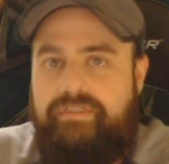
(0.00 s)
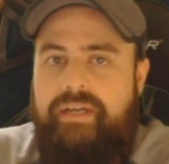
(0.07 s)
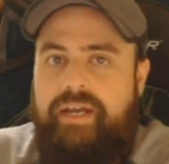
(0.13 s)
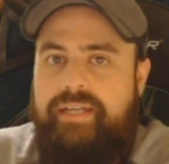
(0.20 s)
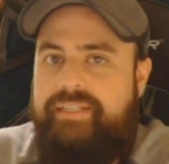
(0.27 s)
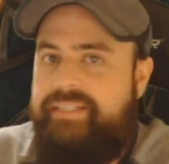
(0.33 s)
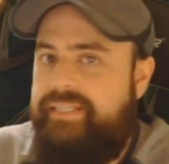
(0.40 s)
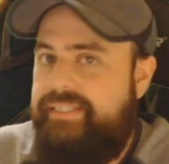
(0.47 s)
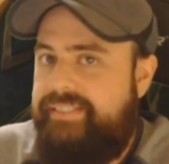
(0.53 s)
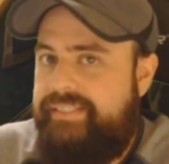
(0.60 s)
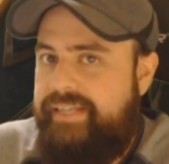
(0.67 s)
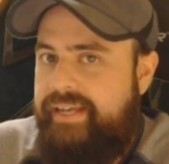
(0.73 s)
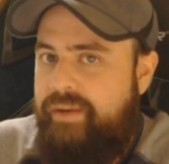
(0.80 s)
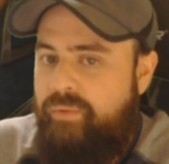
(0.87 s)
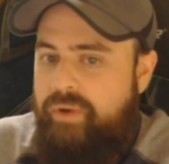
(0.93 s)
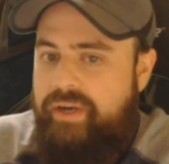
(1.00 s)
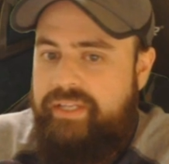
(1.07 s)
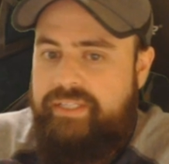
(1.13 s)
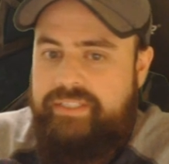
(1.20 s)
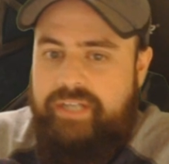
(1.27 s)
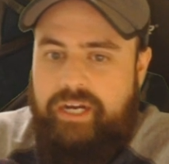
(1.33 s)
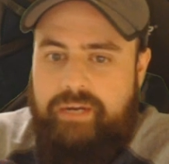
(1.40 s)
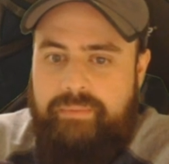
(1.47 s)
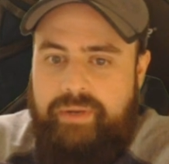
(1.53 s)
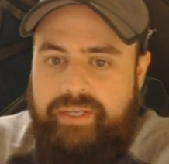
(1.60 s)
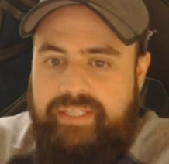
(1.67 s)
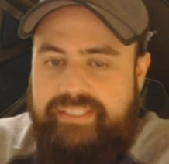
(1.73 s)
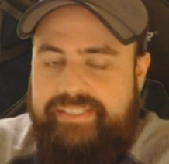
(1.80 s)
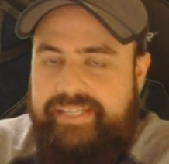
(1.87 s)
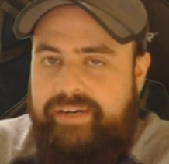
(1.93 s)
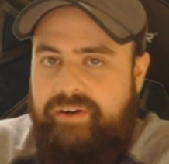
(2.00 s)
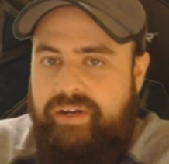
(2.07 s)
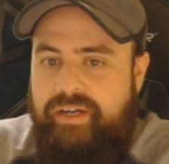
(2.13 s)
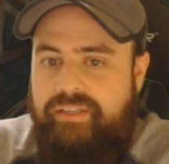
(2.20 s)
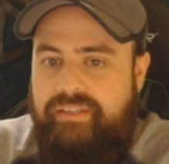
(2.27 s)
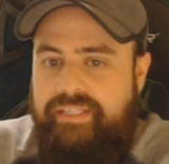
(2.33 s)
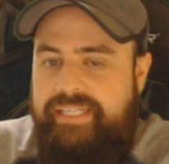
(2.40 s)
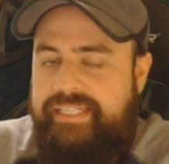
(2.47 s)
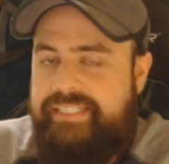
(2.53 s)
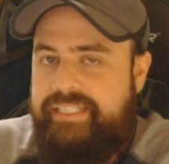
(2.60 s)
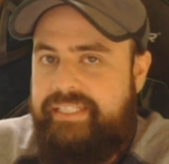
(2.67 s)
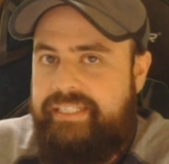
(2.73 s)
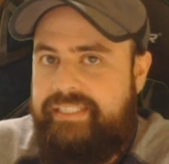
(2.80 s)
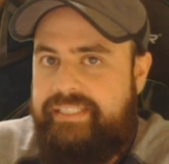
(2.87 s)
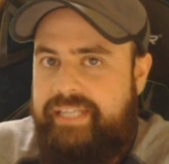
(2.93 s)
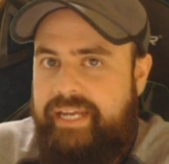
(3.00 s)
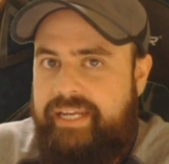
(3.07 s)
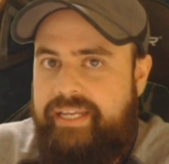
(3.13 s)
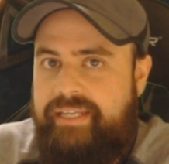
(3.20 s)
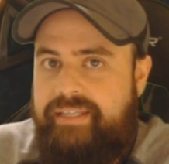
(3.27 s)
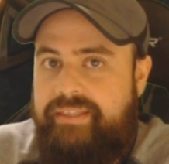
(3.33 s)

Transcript: I did say I wanted to talk about Ysera Unleashed in this deck.